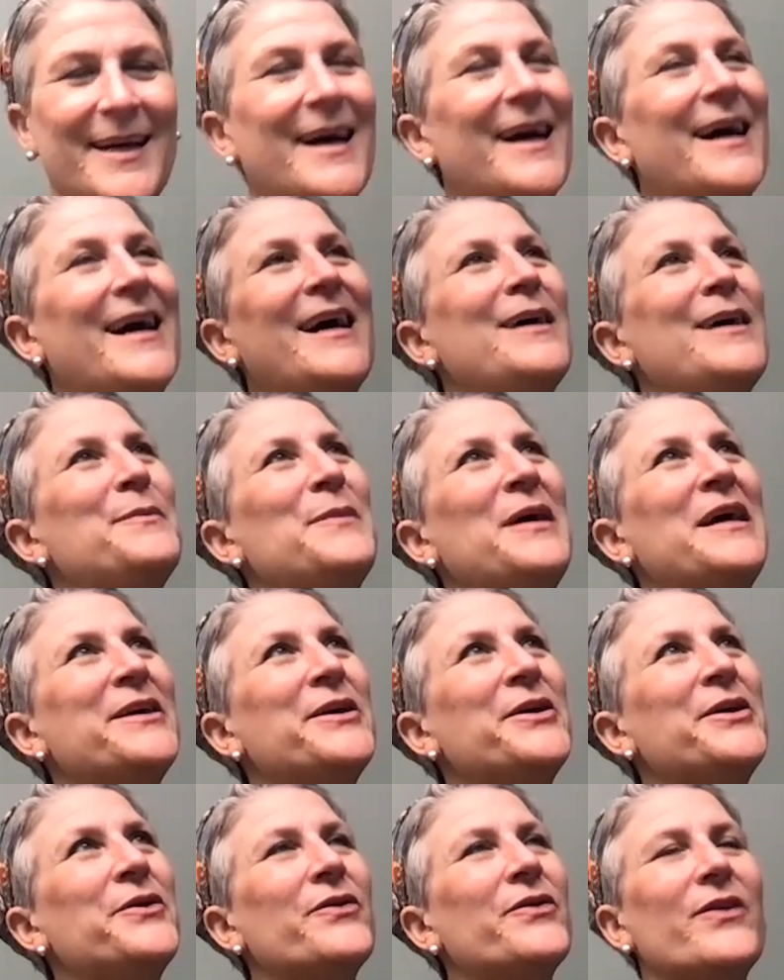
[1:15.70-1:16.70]
My
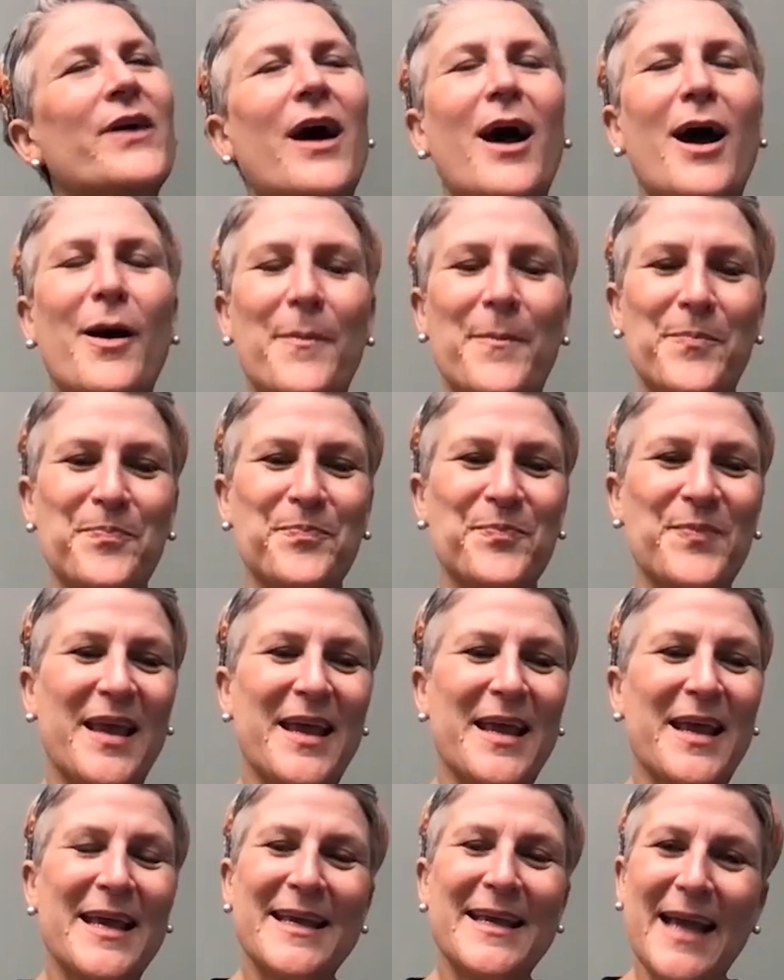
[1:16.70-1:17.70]
youth.
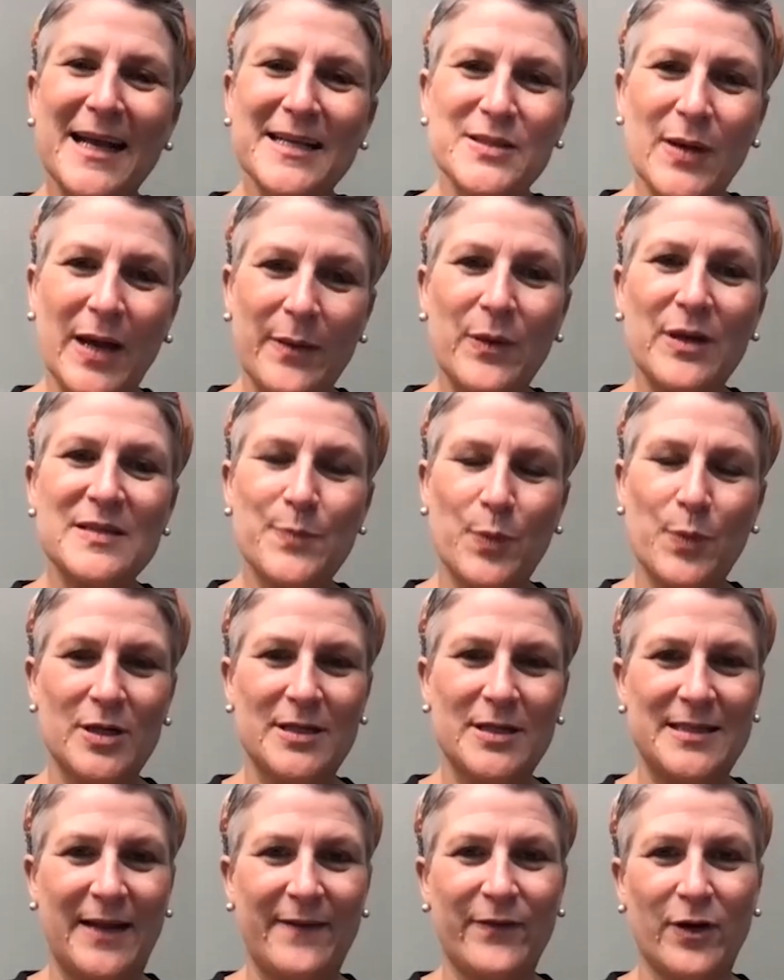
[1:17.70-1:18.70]
Yeah, so I was born
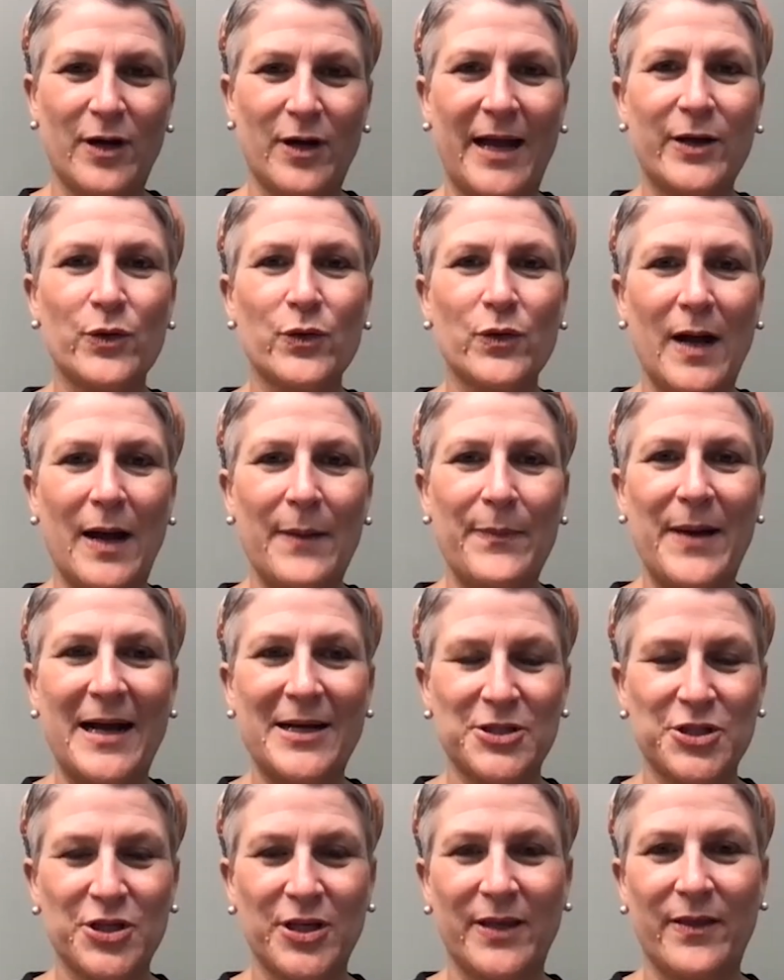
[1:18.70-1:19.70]
in Denver. I grew up
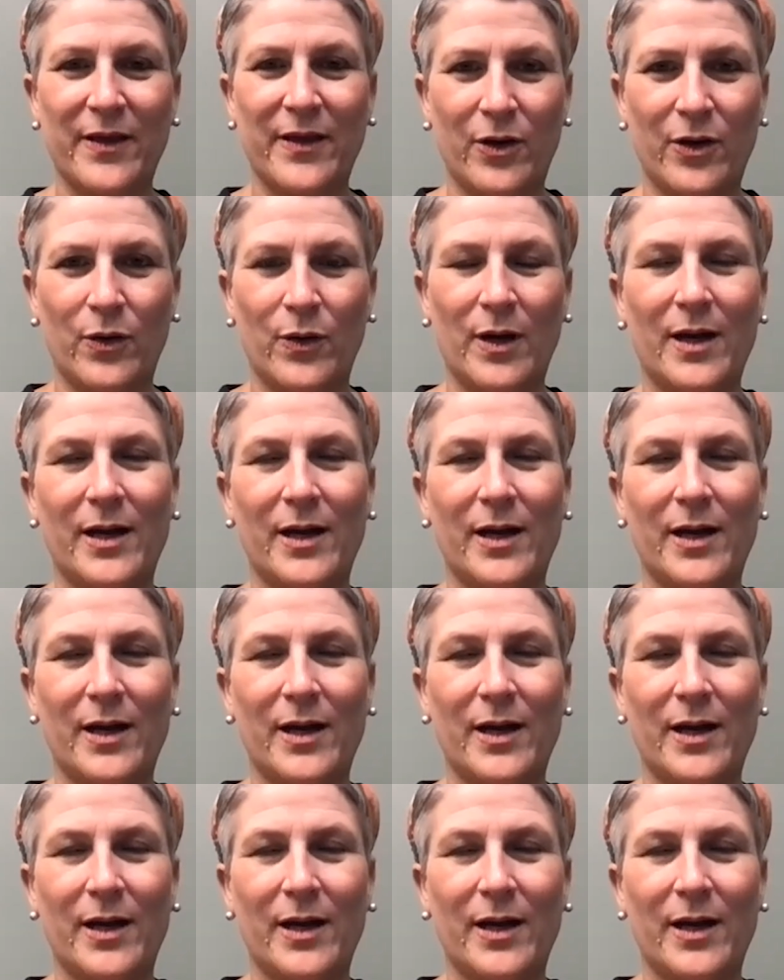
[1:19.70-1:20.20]
actually, though,